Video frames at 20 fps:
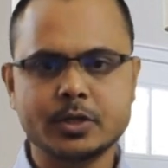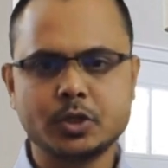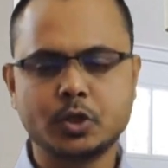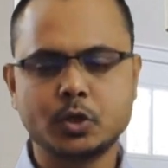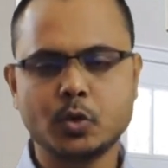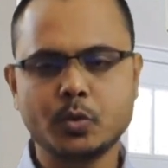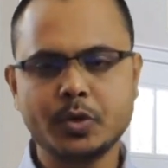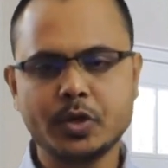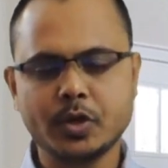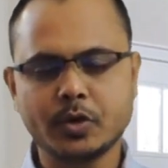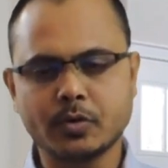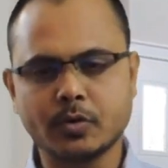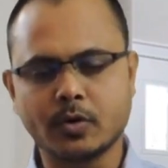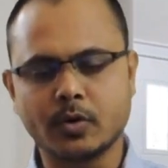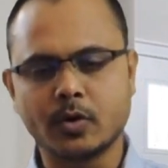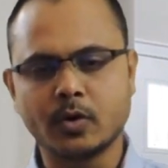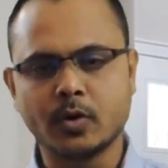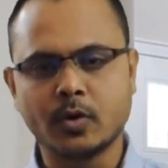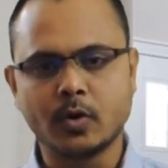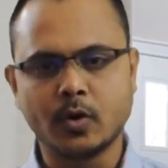
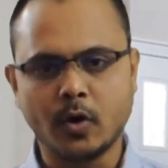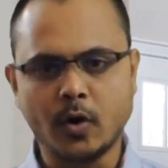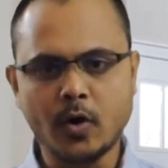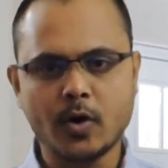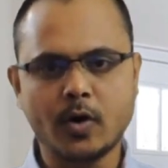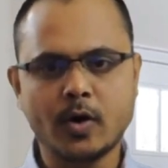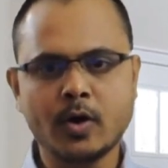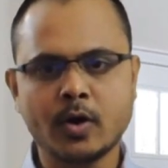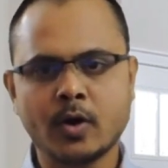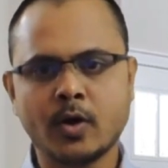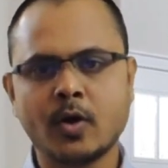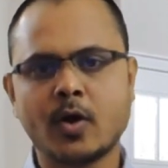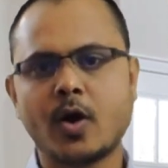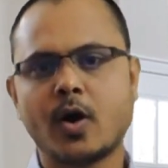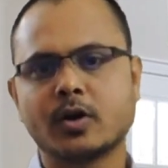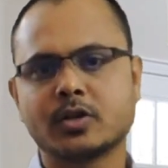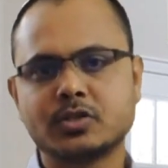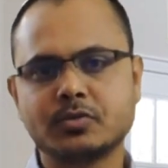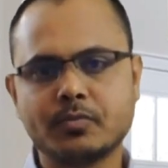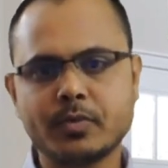Tokyo, or
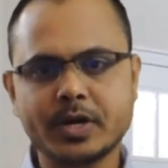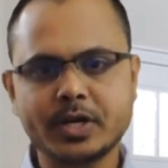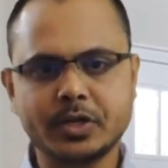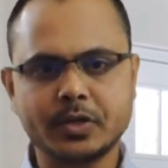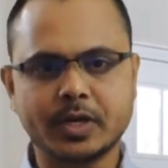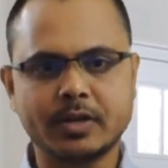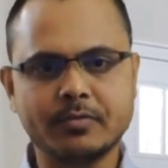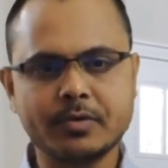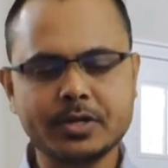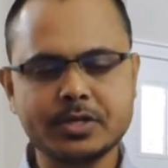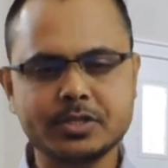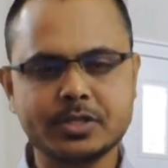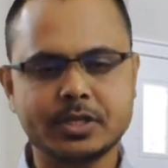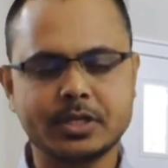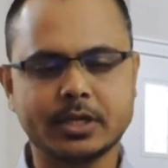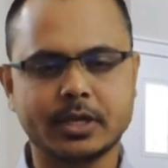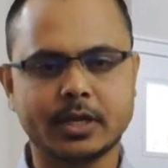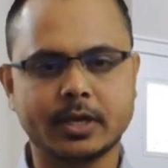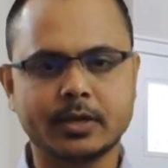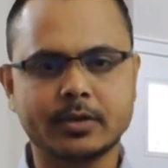Oxford
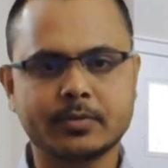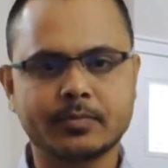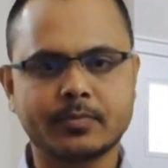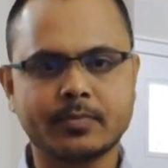University.